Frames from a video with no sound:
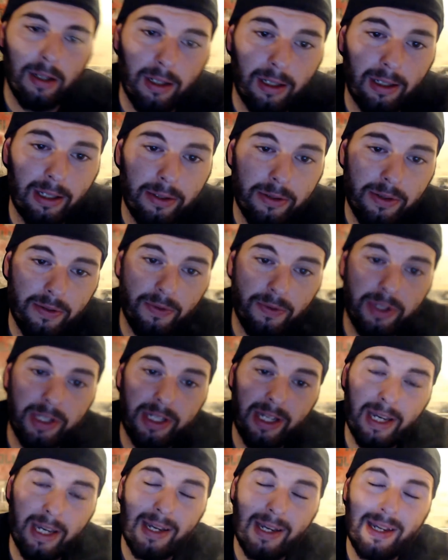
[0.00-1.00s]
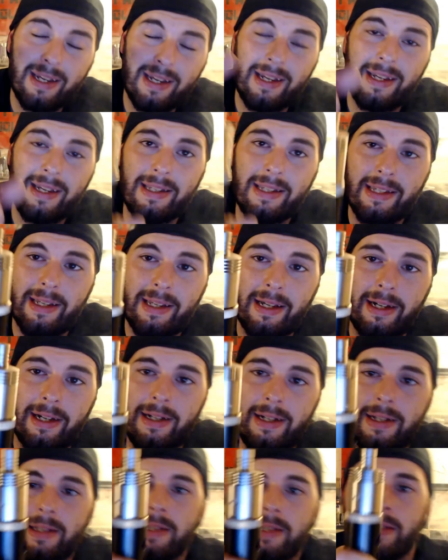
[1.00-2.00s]
Clouds for days,
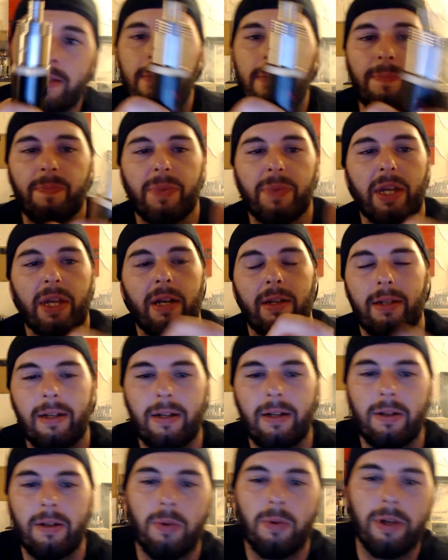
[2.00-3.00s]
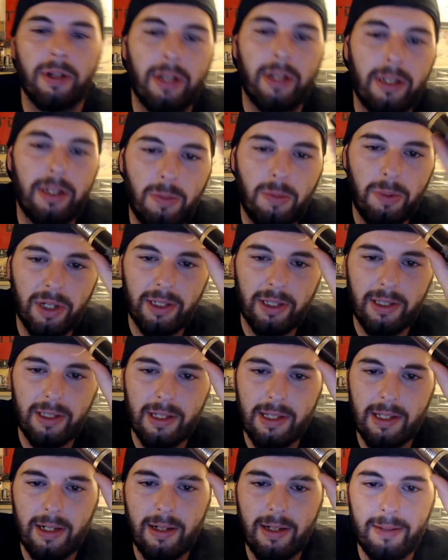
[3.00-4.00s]
guys. Now, where can you pick
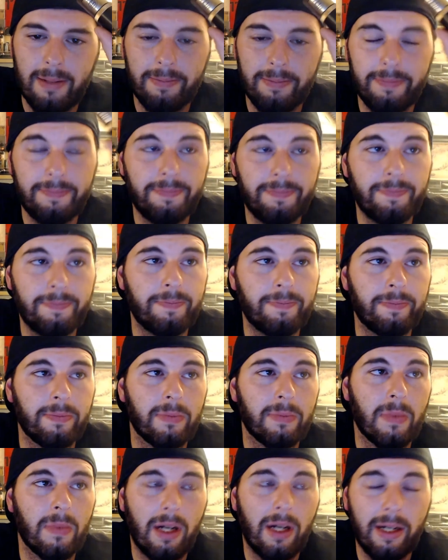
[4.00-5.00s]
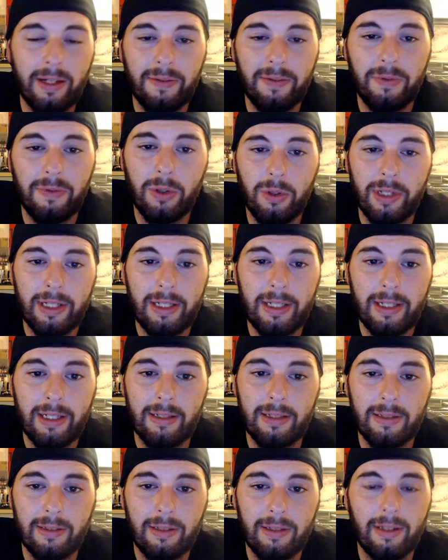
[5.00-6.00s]
this up? I have
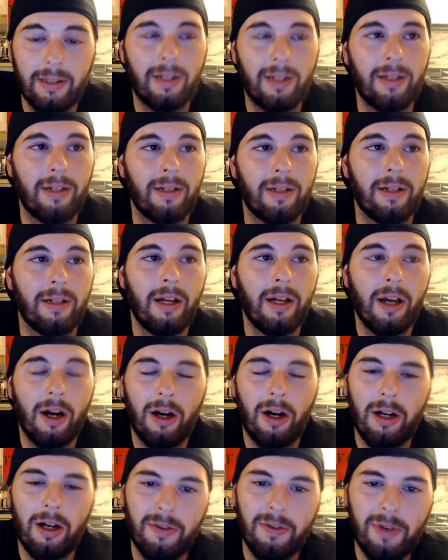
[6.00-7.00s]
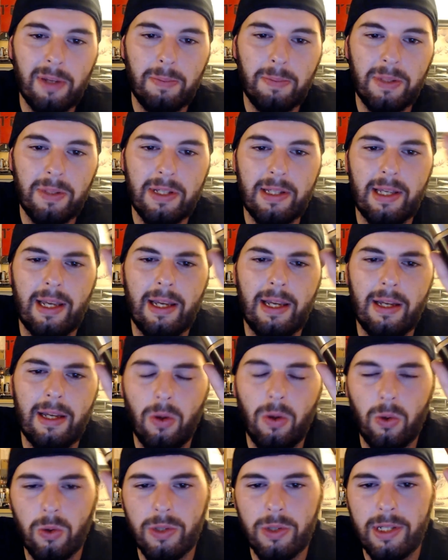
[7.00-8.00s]
idea. Hawk Vape is a
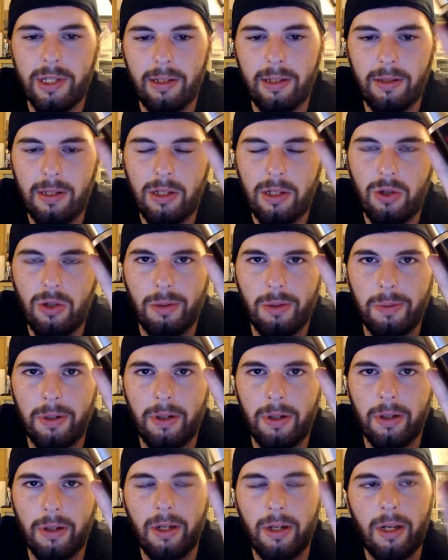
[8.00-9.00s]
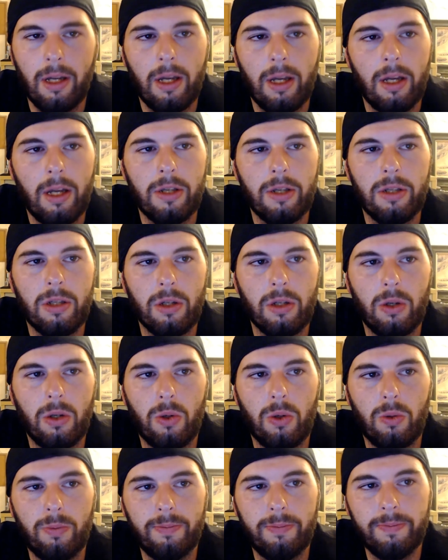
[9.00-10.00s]
wholesale distributor,
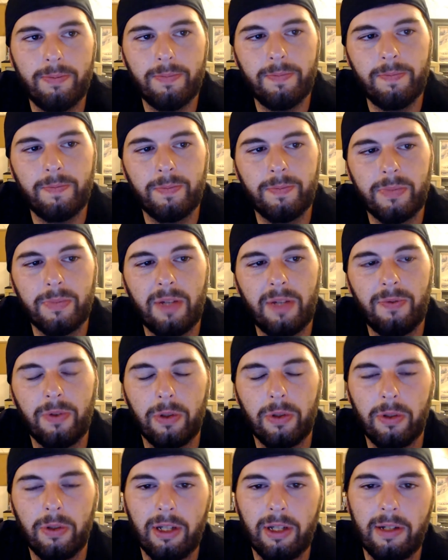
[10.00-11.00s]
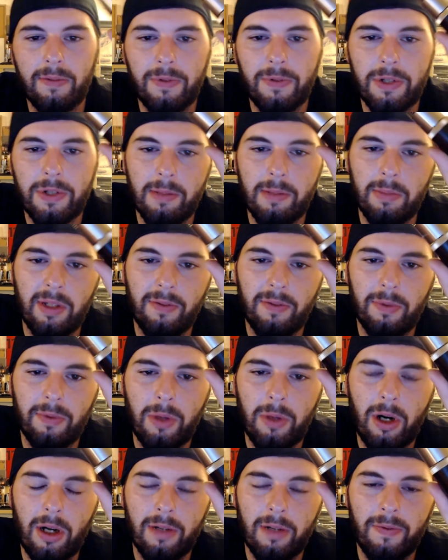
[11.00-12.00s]
so if you're looking for something from
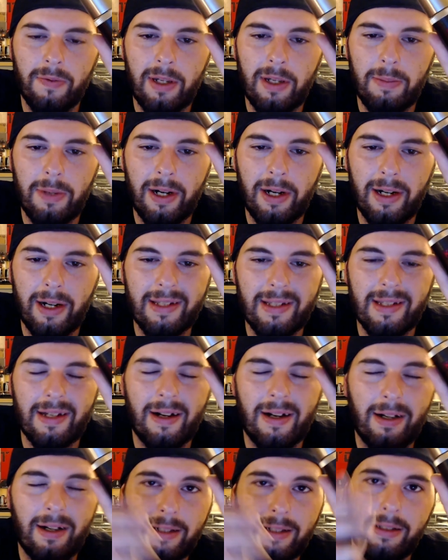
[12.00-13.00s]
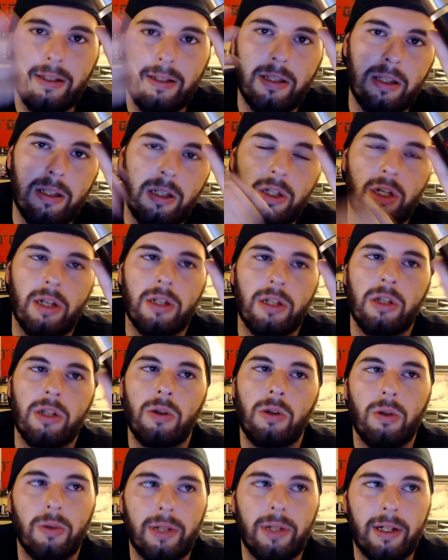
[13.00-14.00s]
Hawk Vape, I highly suggest you
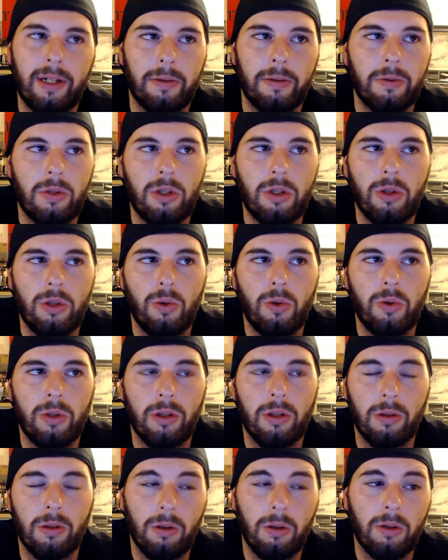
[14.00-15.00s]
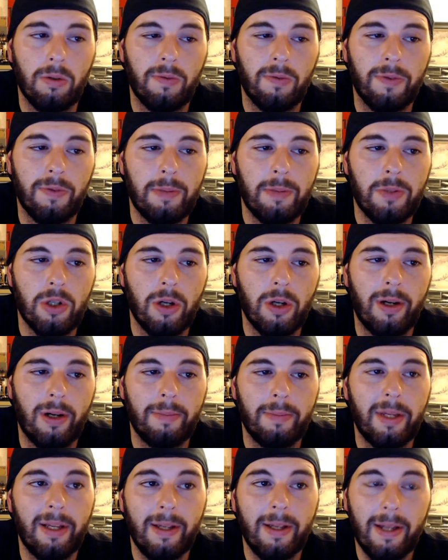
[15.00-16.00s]
go down to your local vape
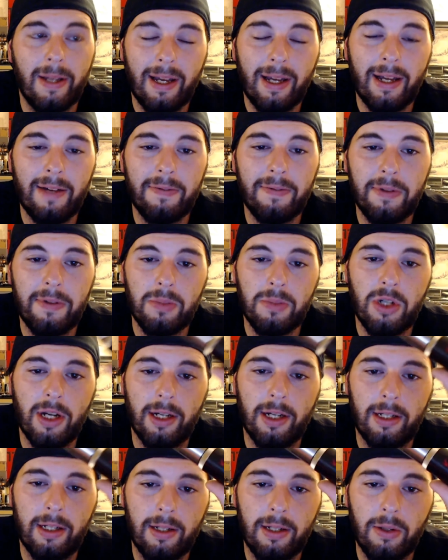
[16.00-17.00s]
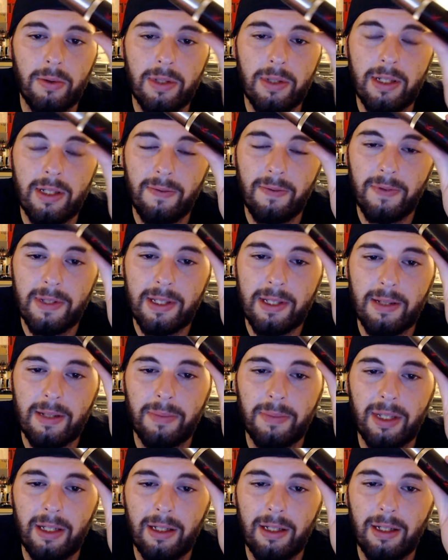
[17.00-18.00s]
shop, have them check it out, see if it's
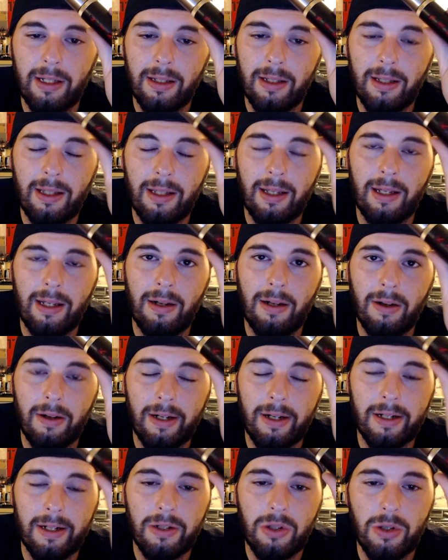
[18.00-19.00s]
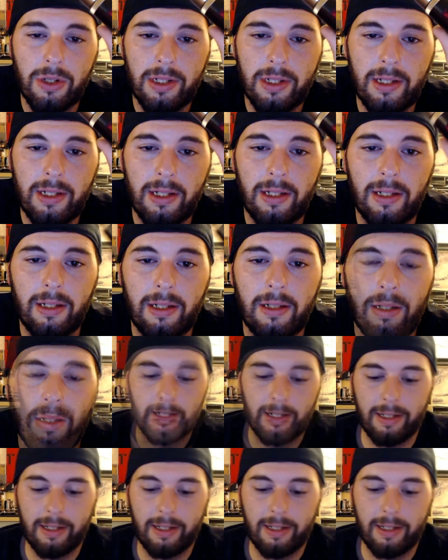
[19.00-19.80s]
something they are interested in.